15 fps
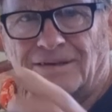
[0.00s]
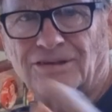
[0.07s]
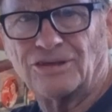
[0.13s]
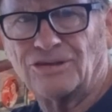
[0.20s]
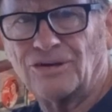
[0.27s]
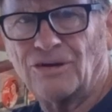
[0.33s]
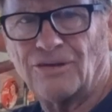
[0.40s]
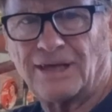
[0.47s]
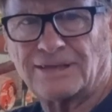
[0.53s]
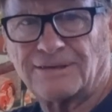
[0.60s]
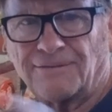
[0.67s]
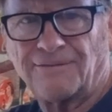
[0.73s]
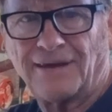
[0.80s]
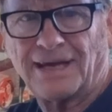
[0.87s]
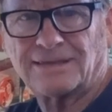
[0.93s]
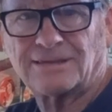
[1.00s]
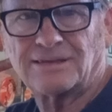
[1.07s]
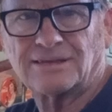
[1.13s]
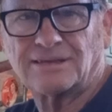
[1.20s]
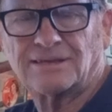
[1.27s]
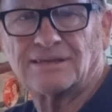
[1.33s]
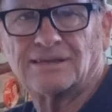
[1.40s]
Did you know that's the
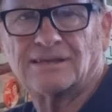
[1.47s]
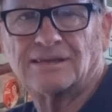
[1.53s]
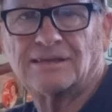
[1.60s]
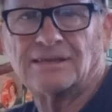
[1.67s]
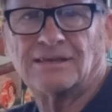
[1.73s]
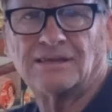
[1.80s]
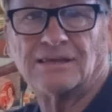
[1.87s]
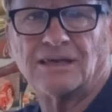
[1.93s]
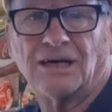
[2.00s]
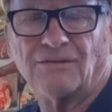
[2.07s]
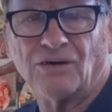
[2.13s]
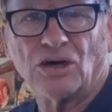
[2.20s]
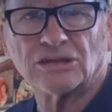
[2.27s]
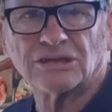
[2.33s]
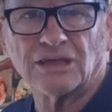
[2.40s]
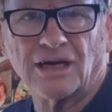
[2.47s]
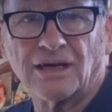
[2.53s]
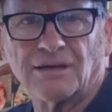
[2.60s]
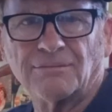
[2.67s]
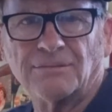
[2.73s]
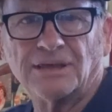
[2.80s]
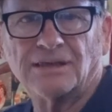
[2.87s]
fastest of all
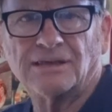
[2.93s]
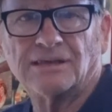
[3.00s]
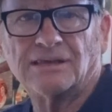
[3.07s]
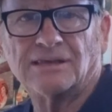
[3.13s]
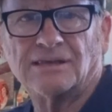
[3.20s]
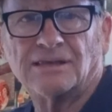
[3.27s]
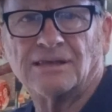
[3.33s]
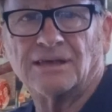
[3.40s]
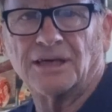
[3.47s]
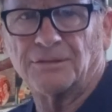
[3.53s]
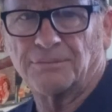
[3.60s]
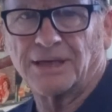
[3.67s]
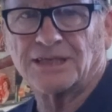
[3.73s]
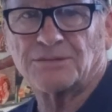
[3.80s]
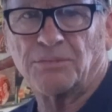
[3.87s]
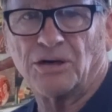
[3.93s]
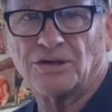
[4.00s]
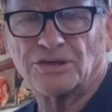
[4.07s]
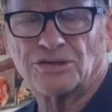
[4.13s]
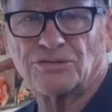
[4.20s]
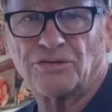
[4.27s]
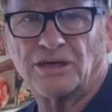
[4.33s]
time in baseball
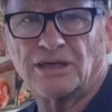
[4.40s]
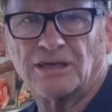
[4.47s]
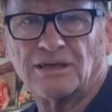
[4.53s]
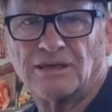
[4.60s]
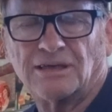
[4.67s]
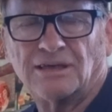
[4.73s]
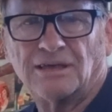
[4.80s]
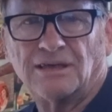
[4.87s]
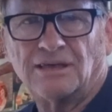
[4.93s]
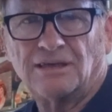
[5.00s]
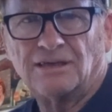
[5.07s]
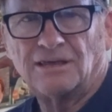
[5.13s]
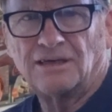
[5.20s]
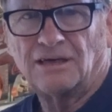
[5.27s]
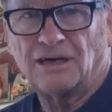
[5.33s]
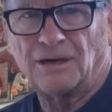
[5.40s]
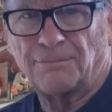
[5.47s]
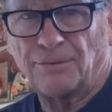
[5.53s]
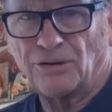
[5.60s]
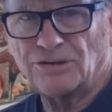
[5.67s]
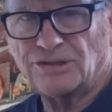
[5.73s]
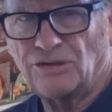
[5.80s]
history? A
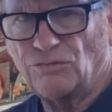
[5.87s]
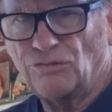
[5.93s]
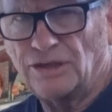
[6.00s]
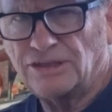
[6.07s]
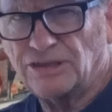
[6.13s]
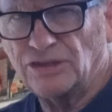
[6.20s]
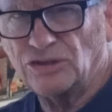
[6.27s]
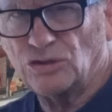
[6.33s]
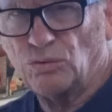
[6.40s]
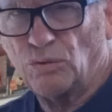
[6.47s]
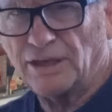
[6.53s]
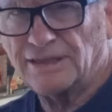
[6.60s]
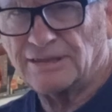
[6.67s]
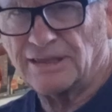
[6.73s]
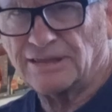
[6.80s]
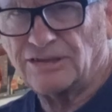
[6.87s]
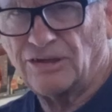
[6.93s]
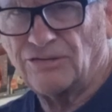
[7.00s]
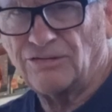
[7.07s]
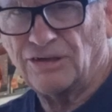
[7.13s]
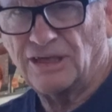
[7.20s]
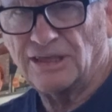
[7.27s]
person reaching
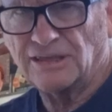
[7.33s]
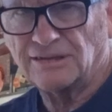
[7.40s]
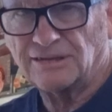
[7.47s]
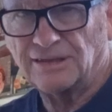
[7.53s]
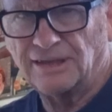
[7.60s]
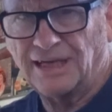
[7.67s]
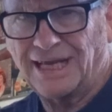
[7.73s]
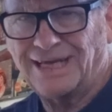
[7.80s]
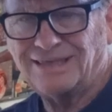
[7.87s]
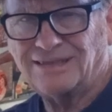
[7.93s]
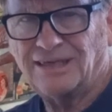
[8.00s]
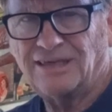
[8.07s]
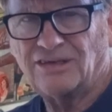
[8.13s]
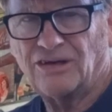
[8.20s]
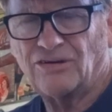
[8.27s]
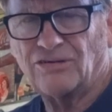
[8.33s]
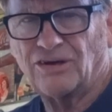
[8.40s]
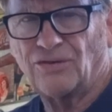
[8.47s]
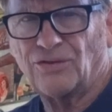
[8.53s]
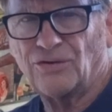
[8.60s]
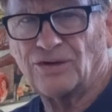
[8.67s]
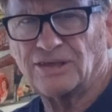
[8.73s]
2,600 hits in
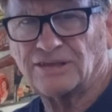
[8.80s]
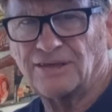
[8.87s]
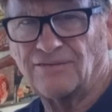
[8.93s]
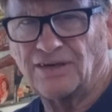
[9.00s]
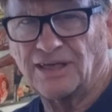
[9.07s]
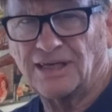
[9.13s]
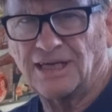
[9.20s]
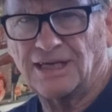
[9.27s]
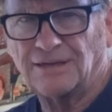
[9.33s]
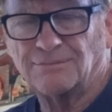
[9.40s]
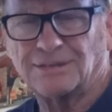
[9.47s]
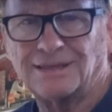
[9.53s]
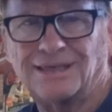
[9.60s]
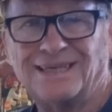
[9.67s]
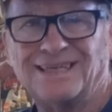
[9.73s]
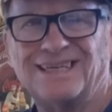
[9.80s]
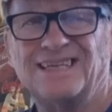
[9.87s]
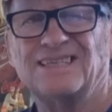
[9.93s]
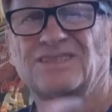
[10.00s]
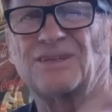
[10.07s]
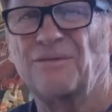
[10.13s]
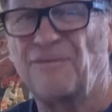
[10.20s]
1,837 games
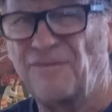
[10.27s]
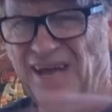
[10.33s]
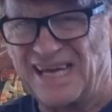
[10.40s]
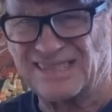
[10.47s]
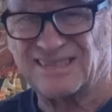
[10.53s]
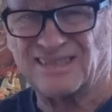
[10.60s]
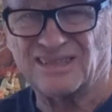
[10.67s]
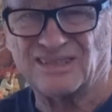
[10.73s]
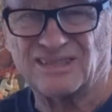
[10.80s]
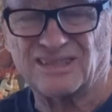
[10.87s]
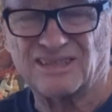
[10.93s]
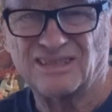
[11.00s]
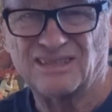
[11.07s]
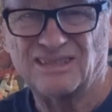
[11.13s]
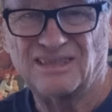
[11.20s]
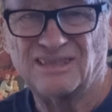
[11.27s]
is the fastest